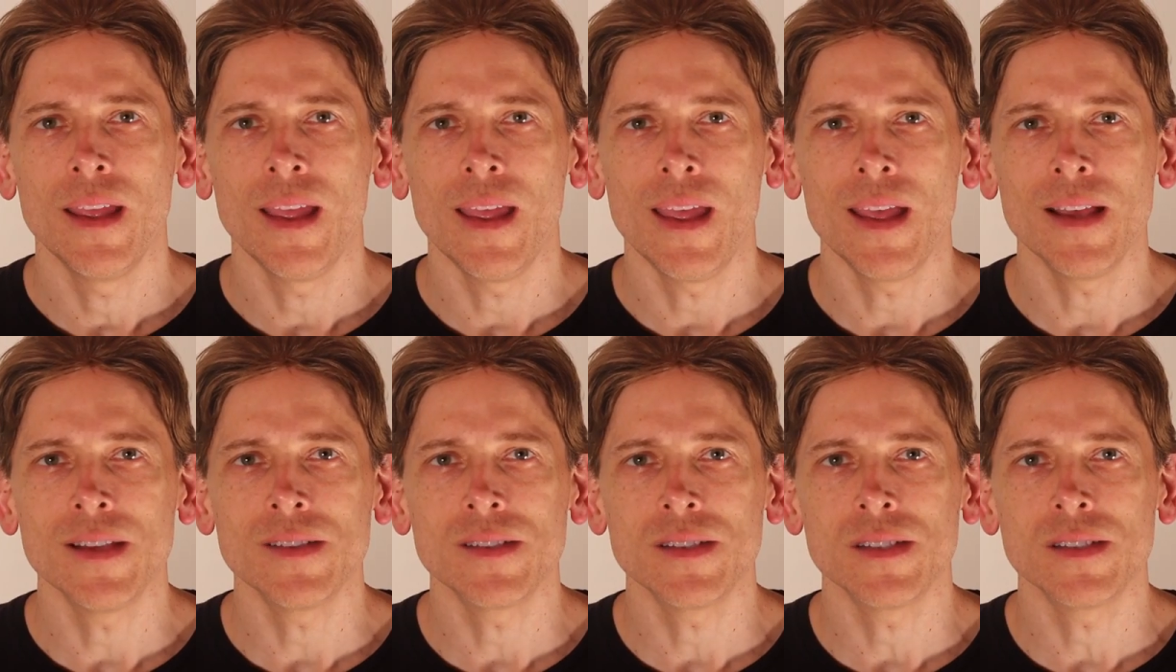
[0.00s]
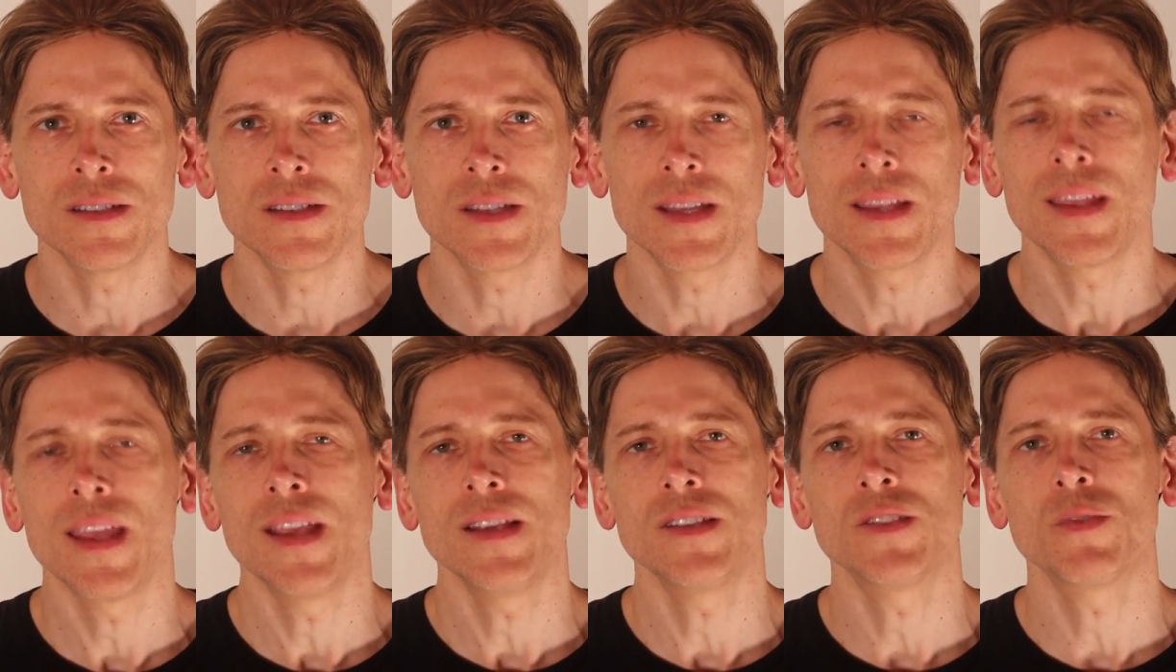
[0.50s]
as is the
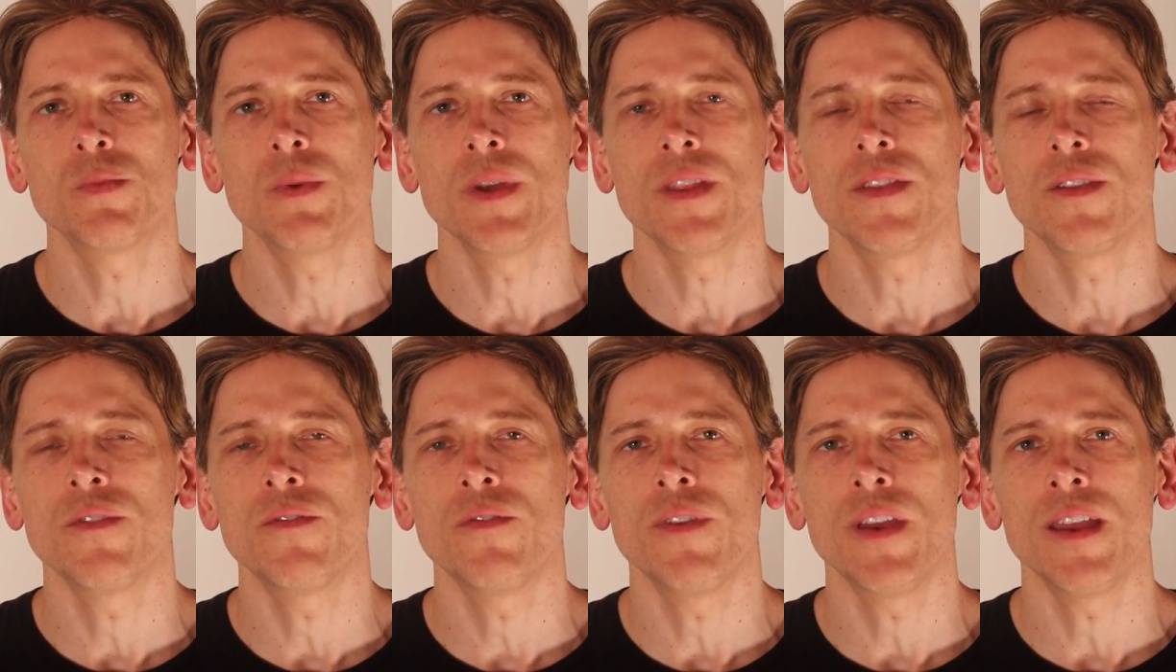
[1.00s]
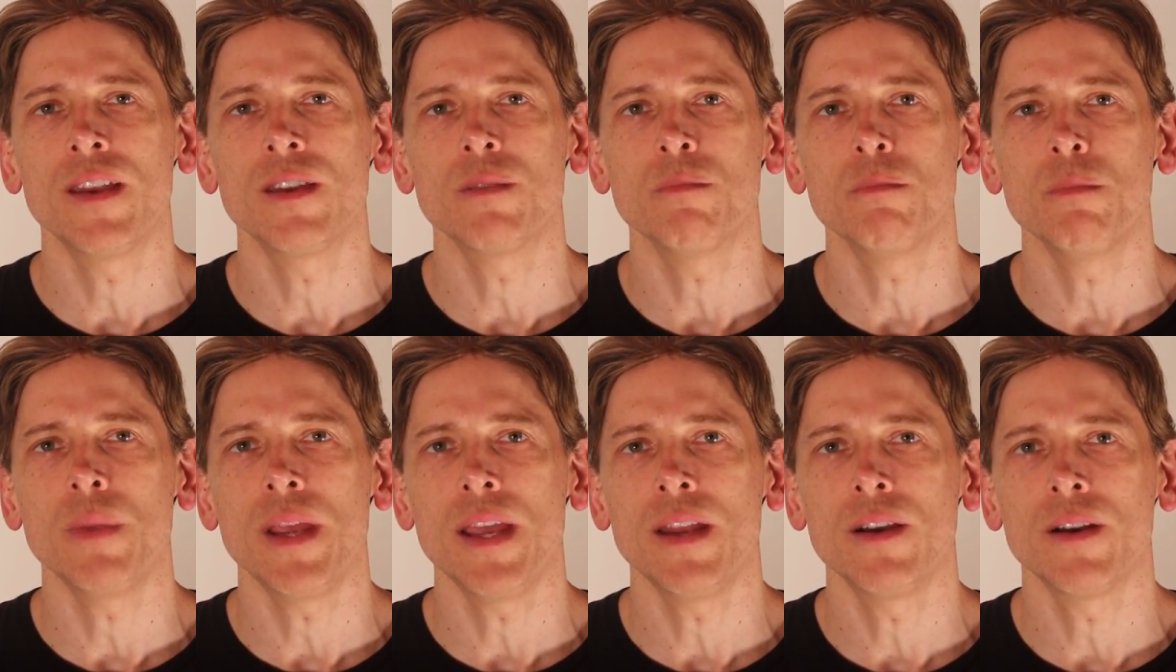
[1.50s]
case with
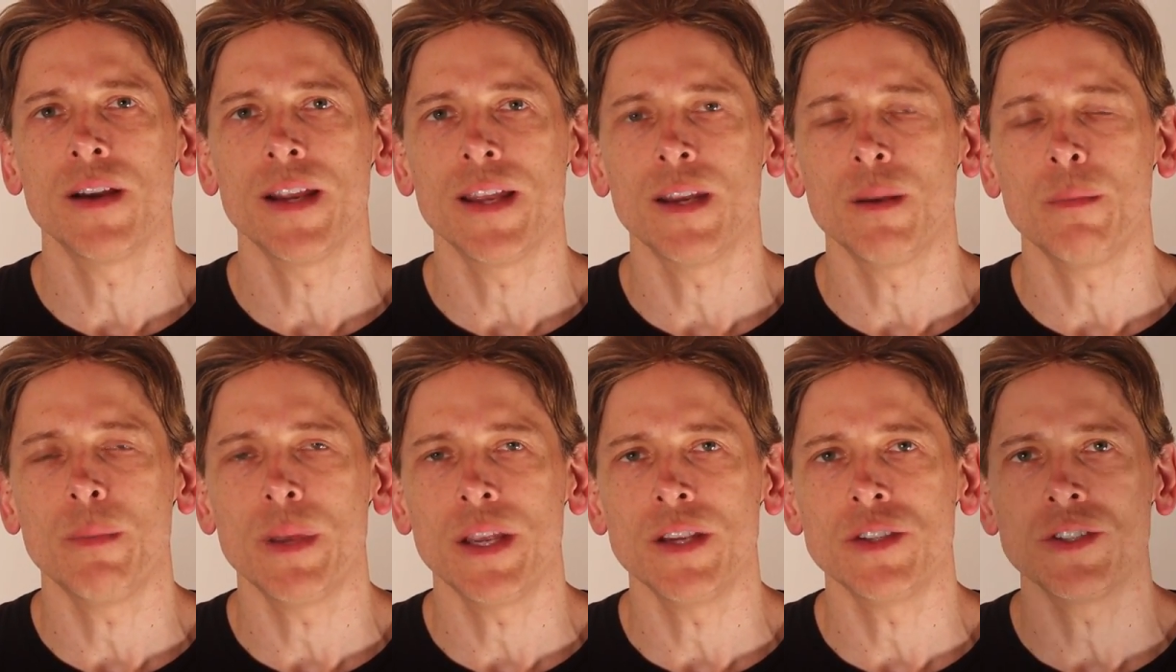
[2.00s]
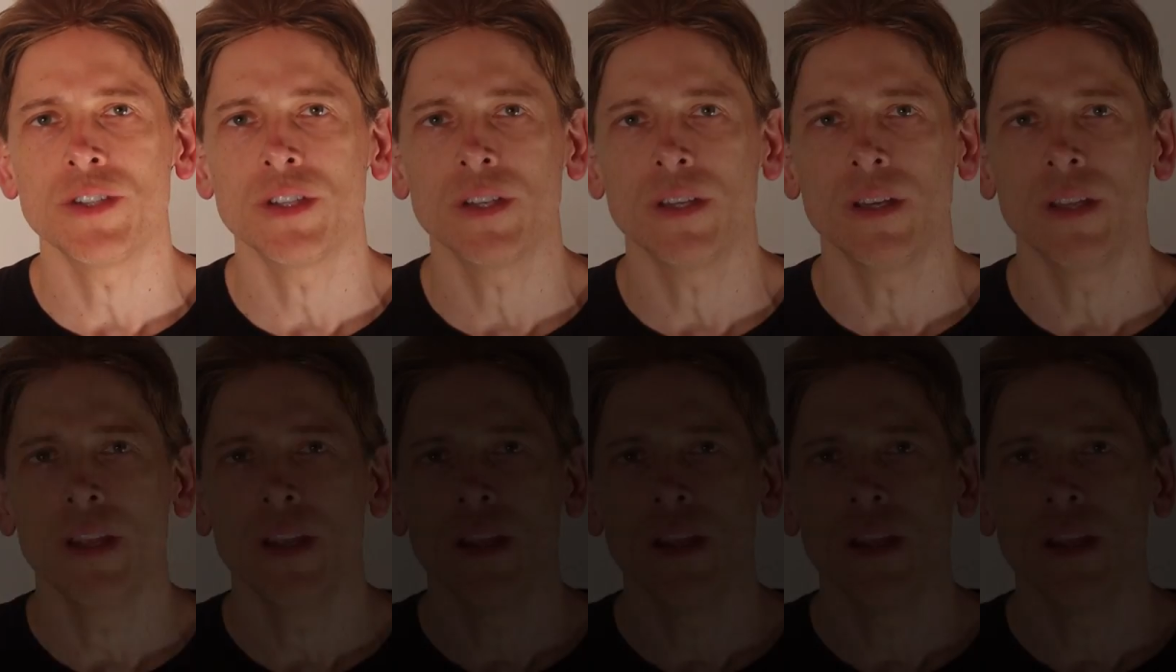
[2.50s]
Phantom Manor animation.